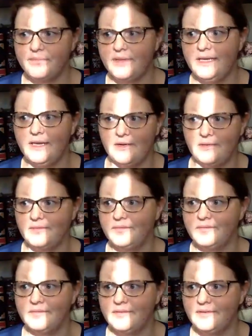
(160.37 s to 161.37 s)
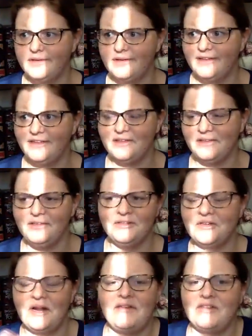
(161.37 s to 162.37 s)
you
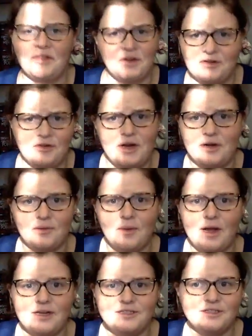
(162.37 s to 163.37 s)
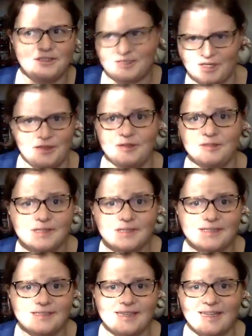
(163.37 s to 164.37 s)
shouldn't have your third grader watch Schindler's
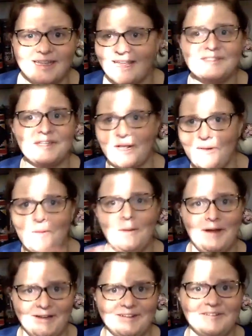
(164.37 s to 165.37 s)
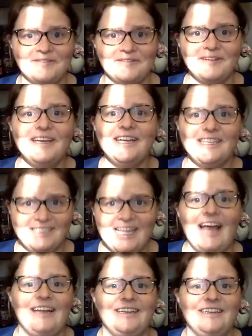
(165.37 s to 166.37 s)
List. That's a lot of
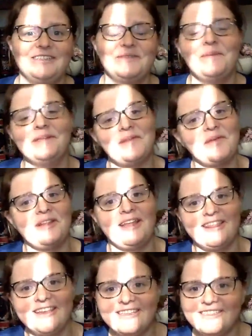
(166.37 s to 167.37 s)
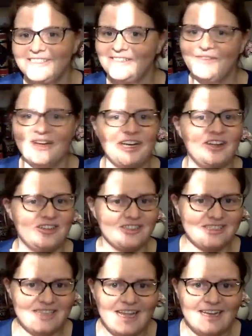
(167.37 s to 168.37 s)
sadness. But something like this, it's very
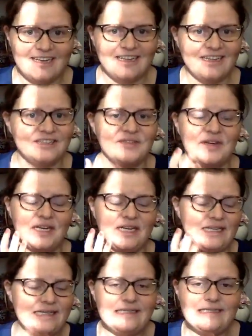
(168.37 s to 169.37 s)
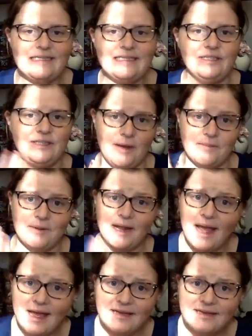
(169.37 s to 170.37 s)
understanding, it's very easy to
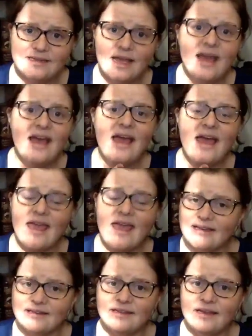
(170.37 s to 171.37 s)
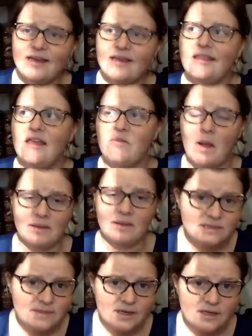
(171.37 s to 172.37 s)
comprehend, and they've probably
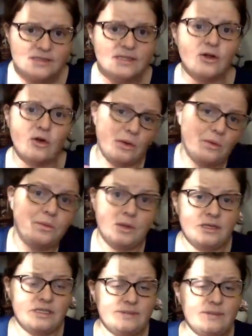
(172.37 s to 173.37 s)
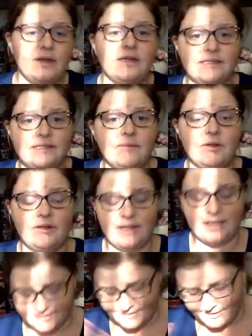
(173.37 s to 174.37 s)
experienced it or will experience similar things in